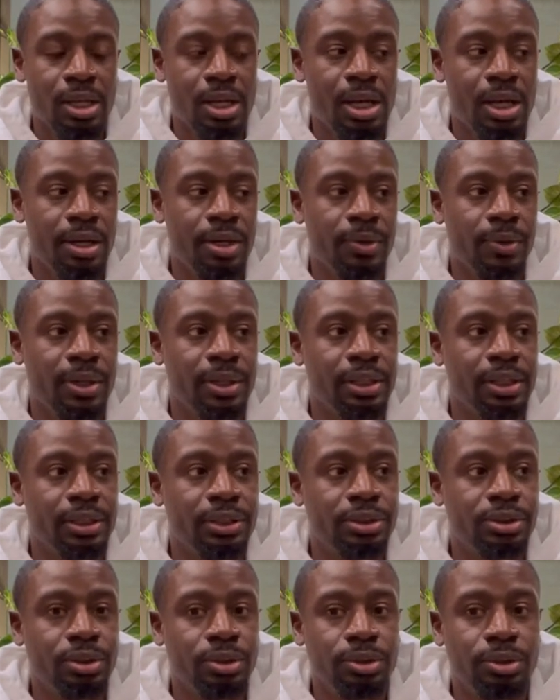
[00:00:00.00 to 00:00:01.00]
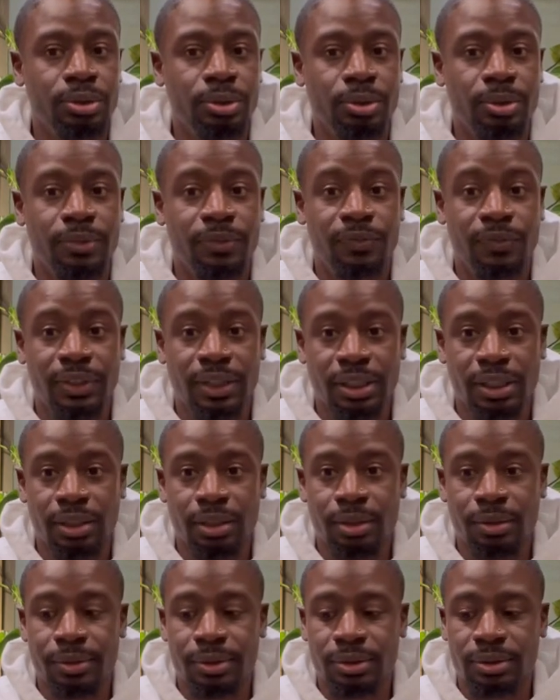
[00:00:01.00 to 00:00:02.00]
and knew I needed to do a
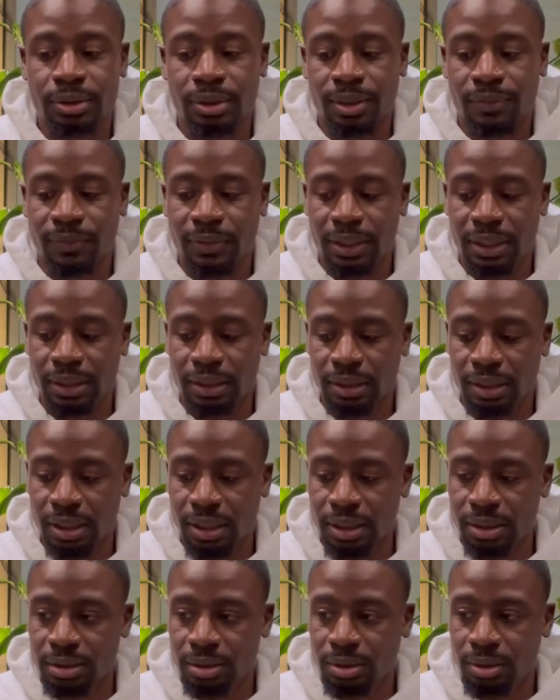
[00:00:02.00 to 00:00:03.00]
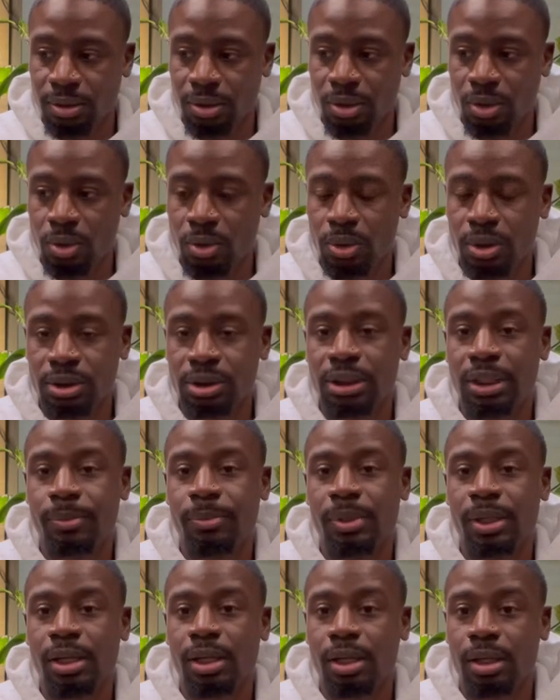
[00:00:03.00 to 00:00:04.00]
video and stuff like that, so of course I'm
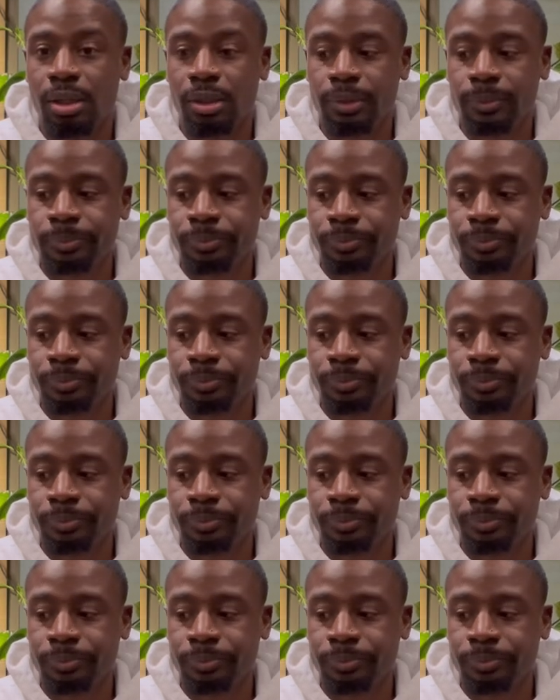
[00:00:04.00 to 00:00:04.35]
here.